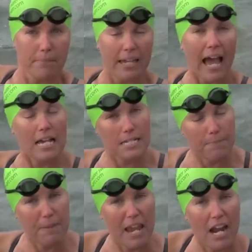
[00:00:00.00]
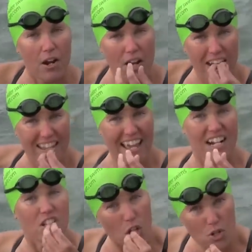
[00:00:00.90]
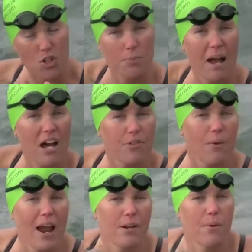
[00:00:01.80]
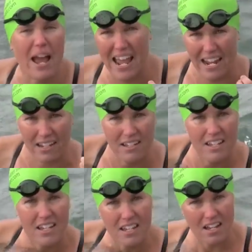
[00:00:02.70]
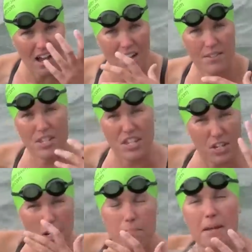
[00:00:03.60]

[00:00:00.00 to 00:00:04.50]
gasp the air in, and then close your mouth right away so that you can